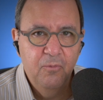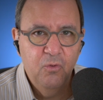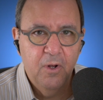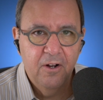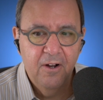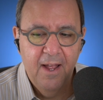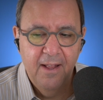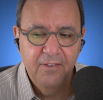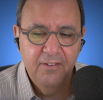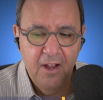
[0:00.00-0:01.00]
Twitter,
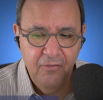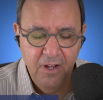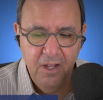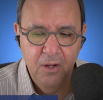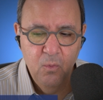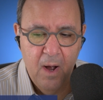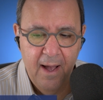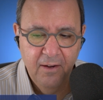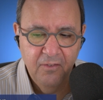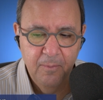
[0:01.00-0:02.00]
and Stephanie
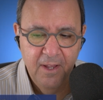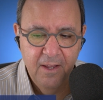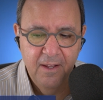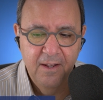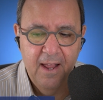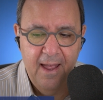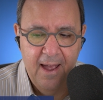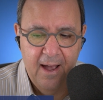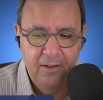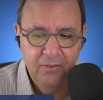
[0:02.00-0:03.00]
Waxman
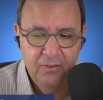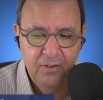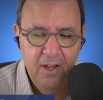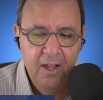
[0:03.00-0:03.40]
asks,